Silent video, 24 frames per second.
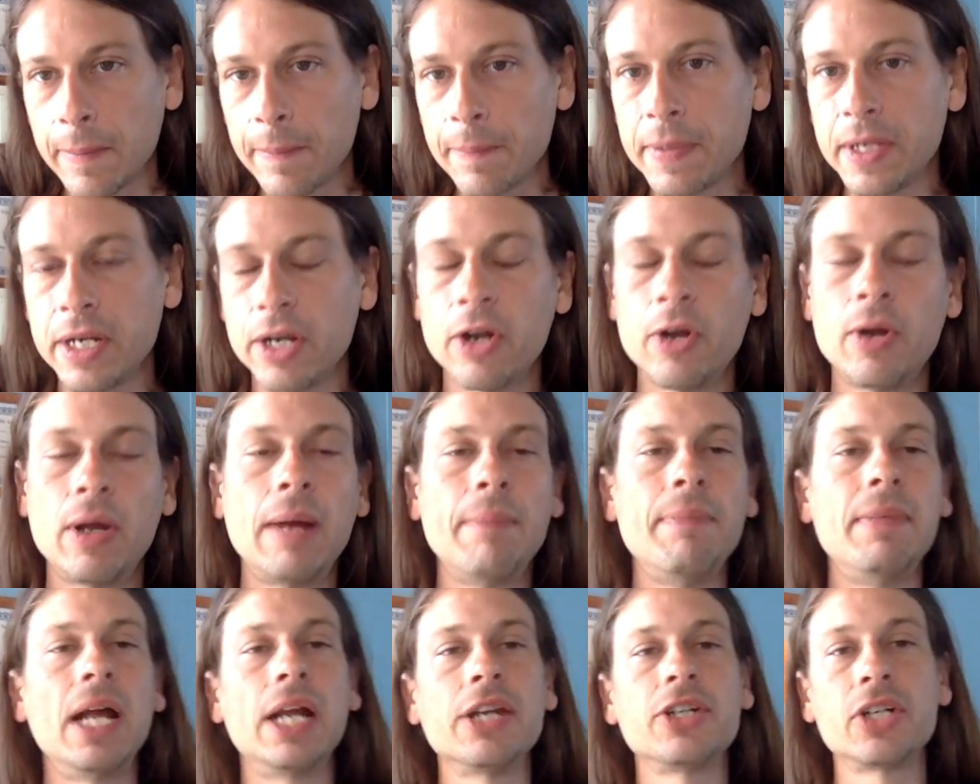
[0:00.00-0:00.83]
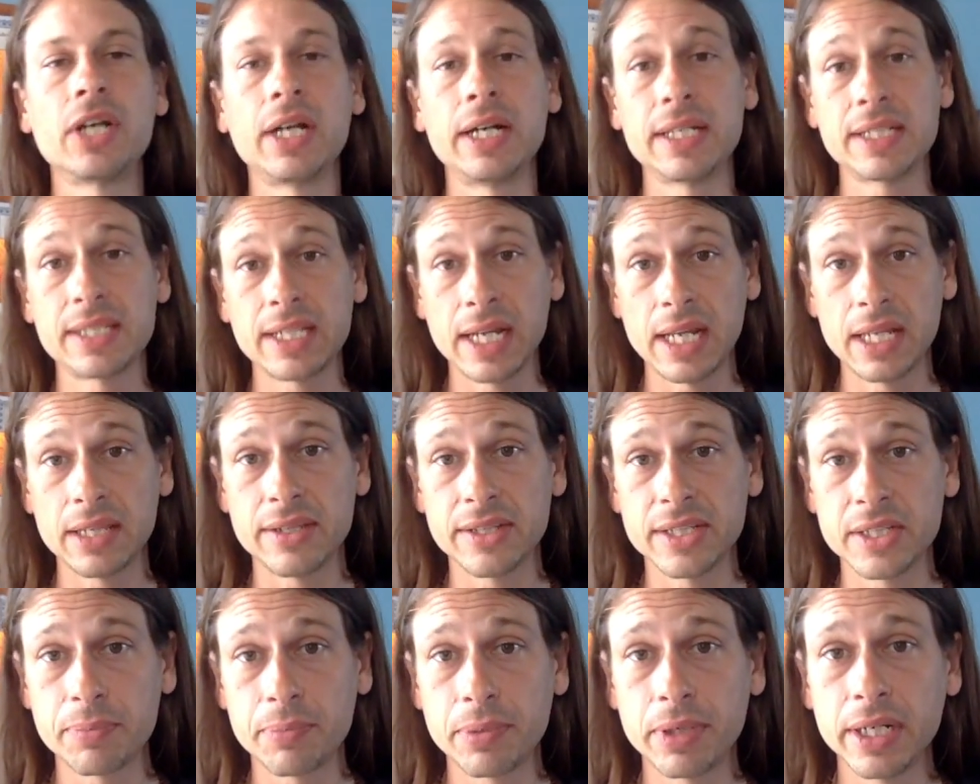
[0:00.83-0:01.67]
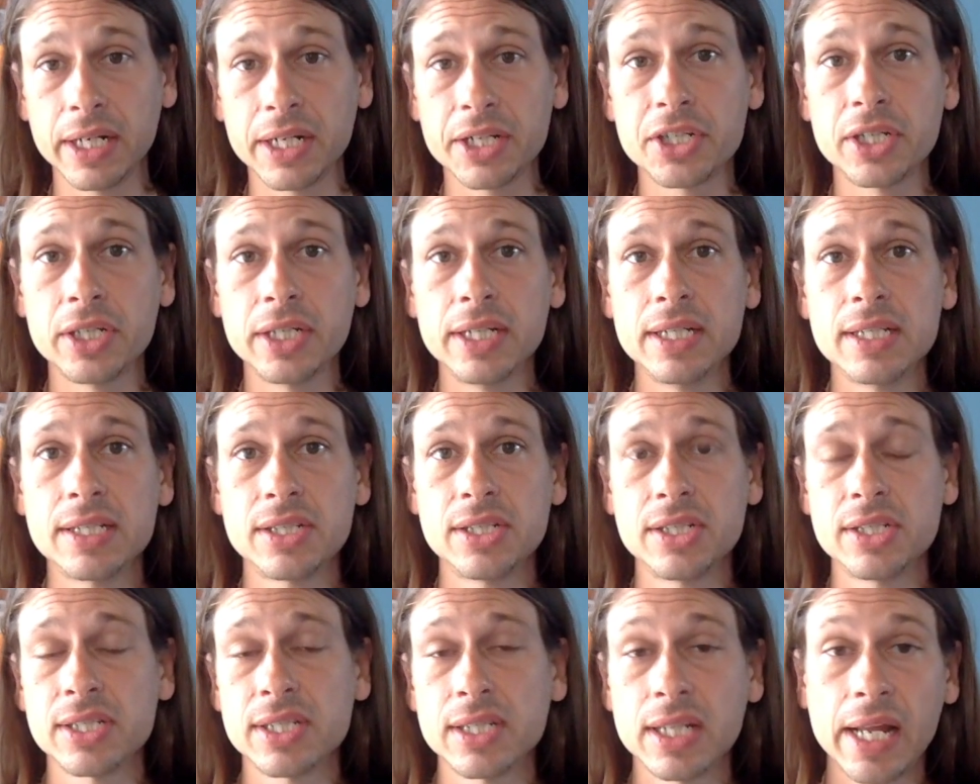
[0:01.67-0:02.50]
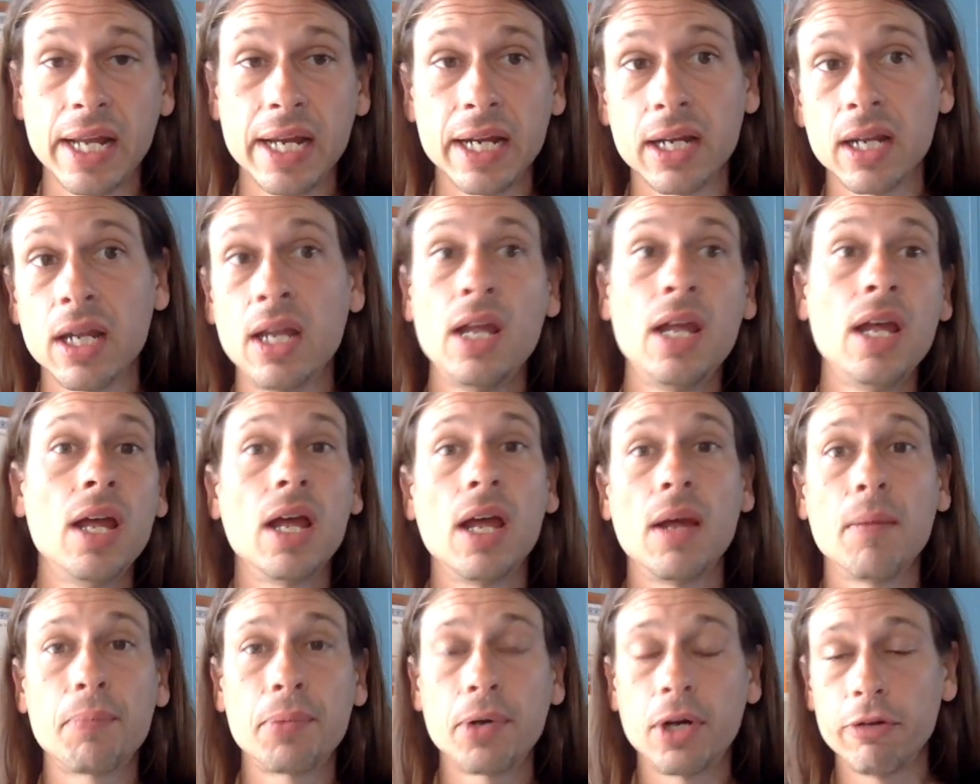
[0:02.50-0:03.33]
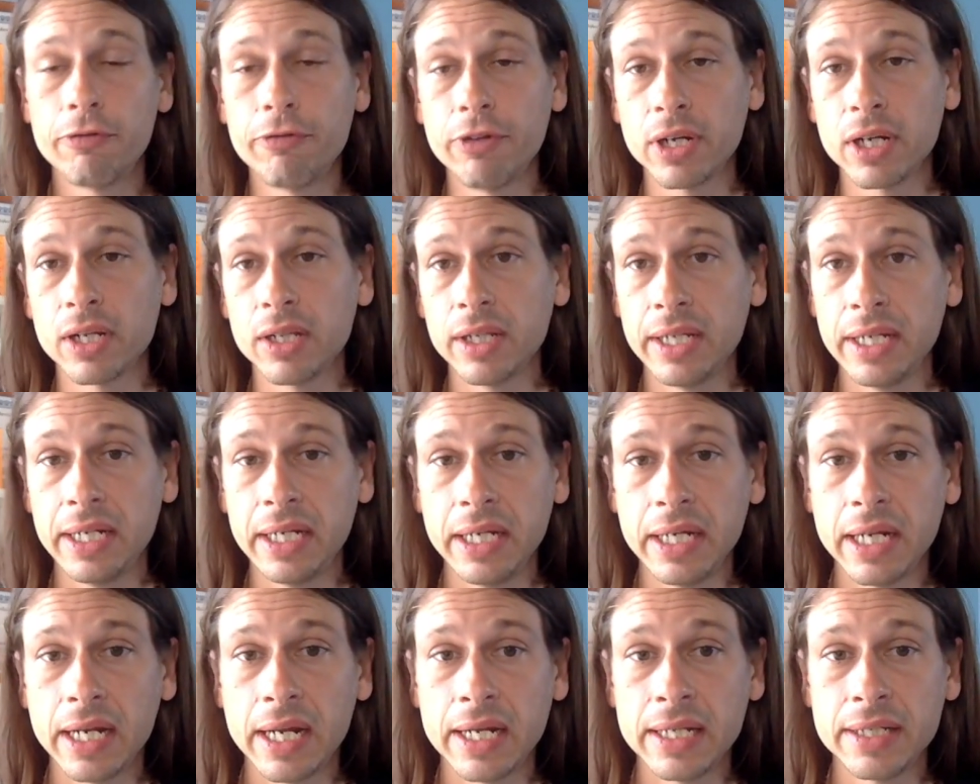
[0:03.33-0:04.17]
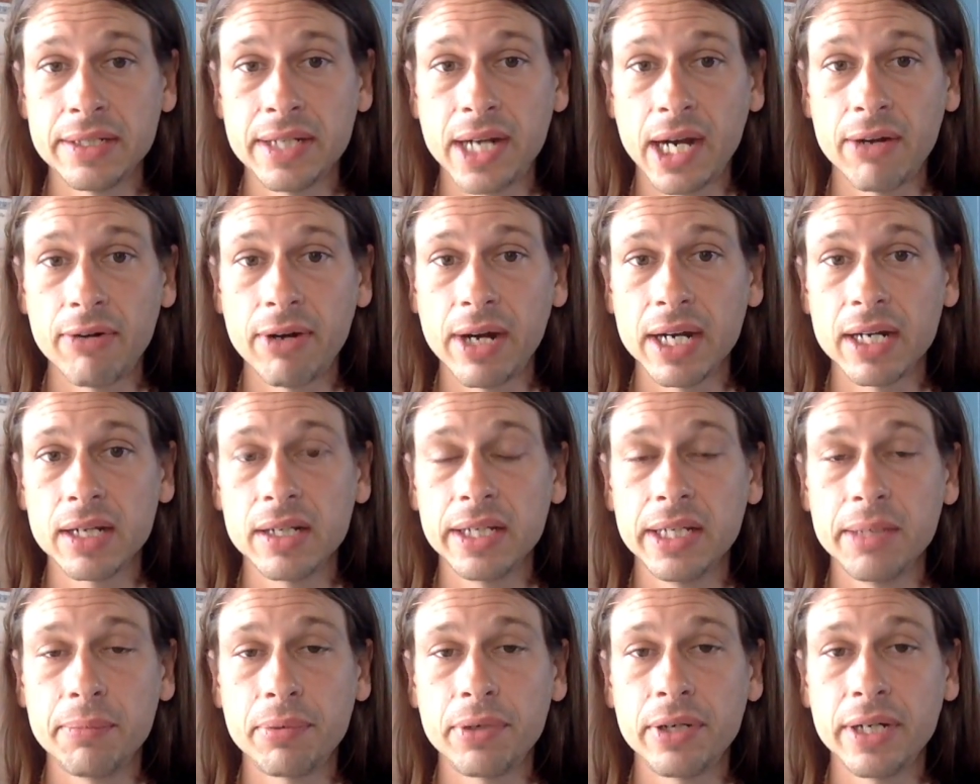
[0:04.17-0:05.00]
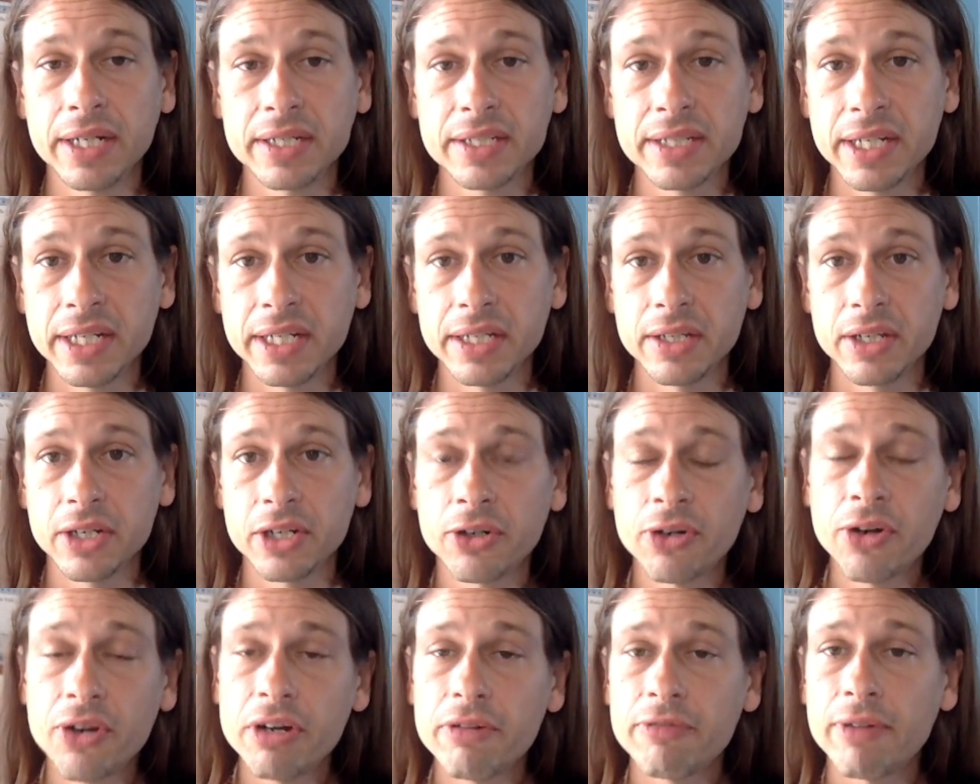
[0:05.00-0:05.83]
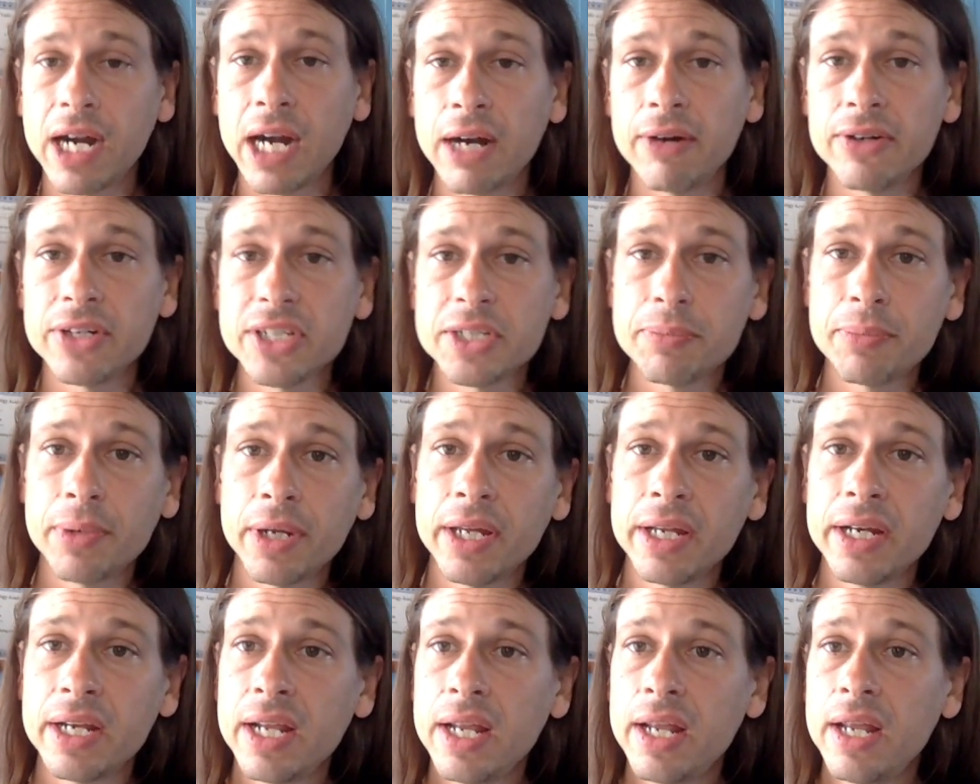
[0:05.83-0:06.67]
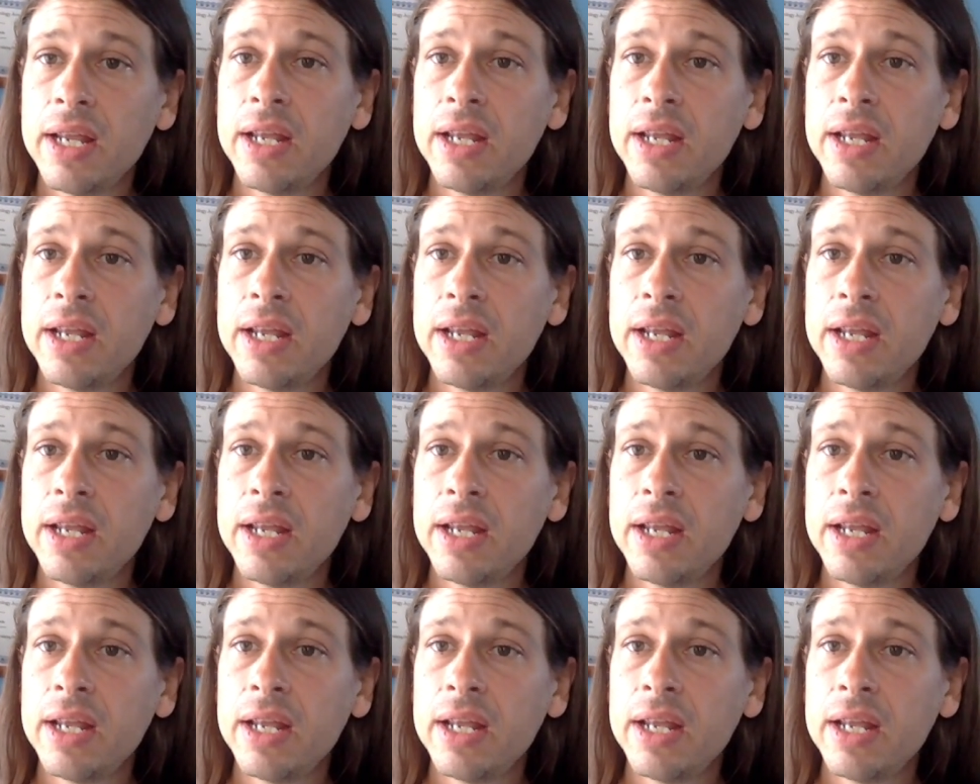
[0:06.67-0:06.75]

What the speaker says: you know, I'm not trying to say that this prediction is just like perfectly directly predicting the coronavirus, but,